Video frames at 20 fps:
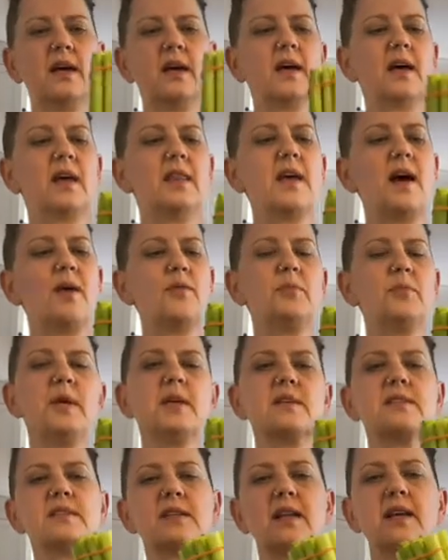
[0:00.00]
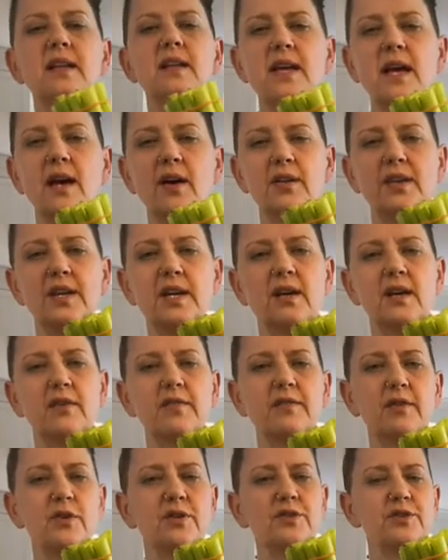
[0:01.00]
and that would be a slightly healthier
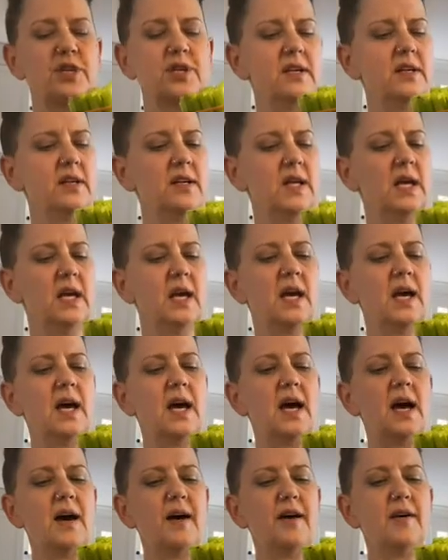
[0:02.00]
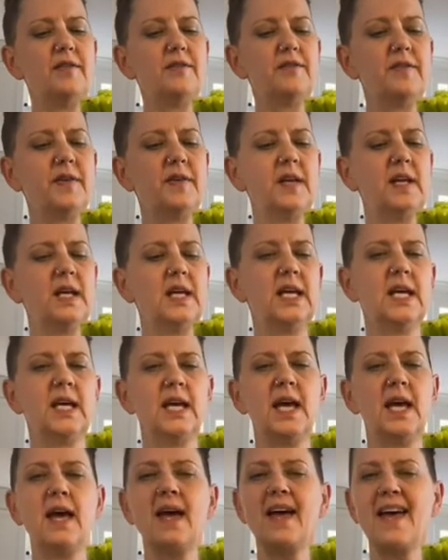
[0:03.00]
version of
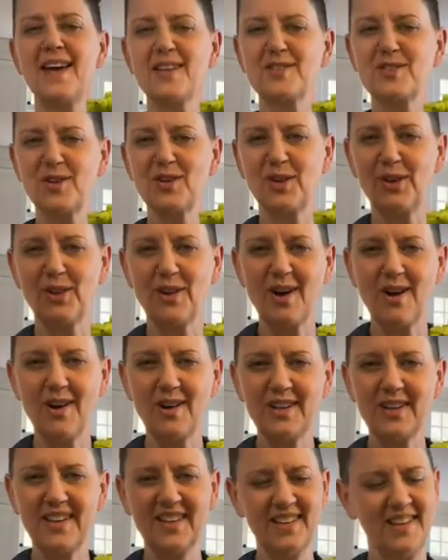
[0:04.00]
ants on a log.